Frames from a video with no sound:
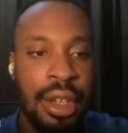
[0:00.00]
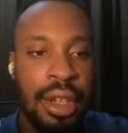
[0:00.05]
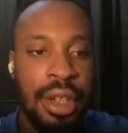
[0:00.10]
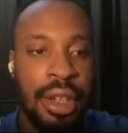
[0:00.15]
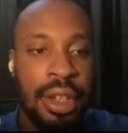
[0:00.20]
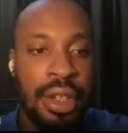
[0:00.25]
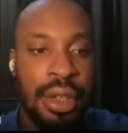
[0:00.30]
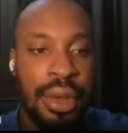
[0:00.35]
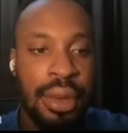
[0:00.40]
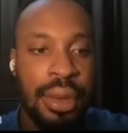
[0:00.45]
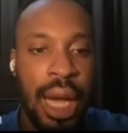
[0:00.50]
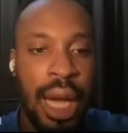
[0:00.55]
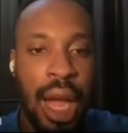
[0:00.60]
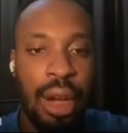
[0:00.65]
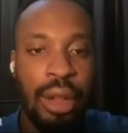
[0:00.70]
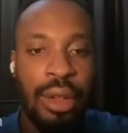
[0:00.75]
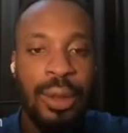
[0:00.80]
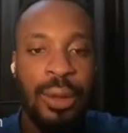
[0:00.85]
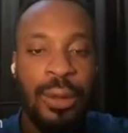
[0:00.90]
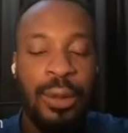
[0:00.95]
So
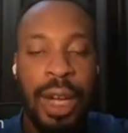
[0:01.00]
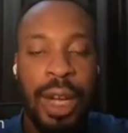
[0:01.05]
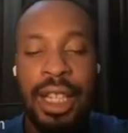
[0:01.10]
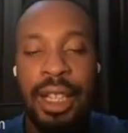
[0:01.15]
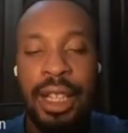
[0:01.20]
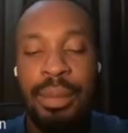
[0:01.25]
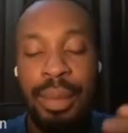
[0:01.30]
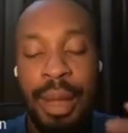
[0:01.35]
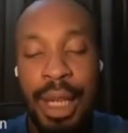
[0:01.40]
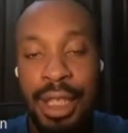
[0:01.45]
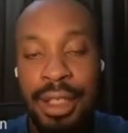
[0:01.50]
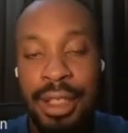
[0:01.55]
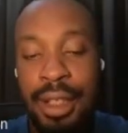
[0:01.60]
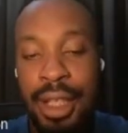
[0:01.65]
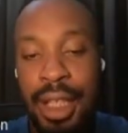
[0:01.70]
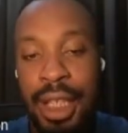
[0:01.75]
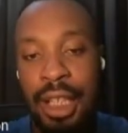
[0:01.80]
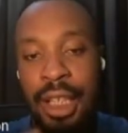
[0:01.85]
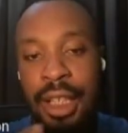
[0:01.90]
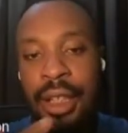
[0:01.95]
I want to find the best
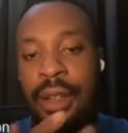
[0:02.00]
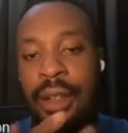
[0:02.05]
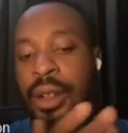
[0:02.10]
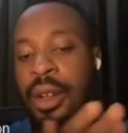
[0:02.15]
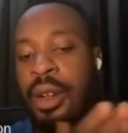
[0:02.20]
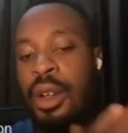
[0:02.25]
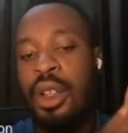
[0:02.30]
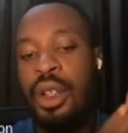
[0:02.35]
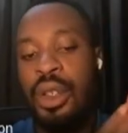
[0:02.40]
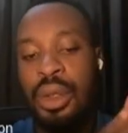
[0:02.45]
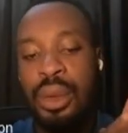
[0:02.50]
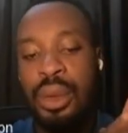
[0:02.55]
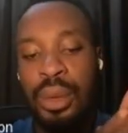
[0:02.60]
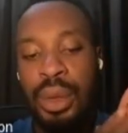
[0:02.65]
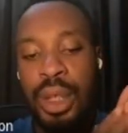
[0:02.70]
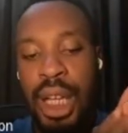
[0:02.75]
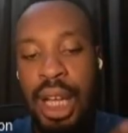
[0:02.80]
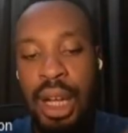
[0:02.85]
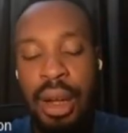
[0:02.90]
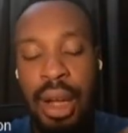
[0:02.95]
day. So
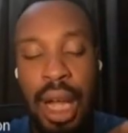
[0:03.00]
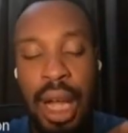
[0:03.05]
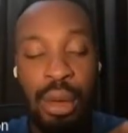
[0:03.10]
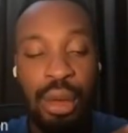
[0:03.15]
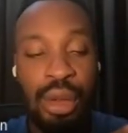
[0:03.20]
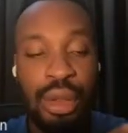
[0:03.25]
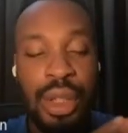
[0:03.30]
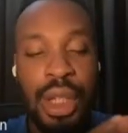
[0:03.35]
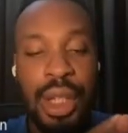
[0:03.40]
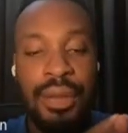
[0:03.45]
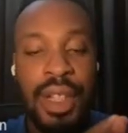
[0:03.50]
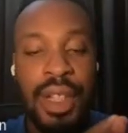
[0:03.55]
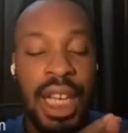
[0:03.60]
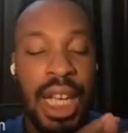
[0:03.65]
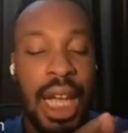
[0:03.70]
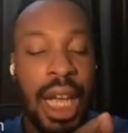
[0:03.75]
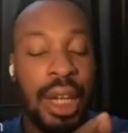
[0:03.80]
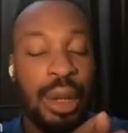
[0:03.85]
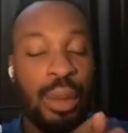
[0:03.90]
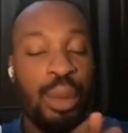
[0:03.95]
now I want to give
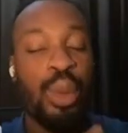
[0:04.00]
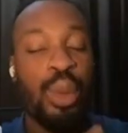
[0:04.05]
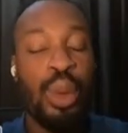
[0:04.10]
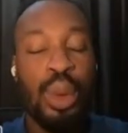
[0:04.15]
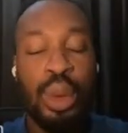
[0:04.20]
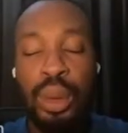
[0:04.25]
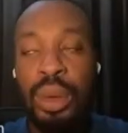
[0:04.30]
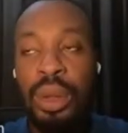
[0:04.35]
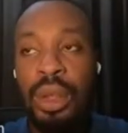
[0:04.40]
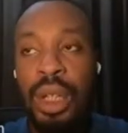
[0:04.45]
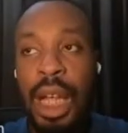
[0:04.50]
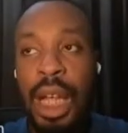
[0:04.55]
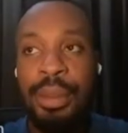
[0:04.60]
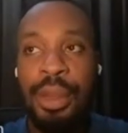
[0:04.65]
the AI a role.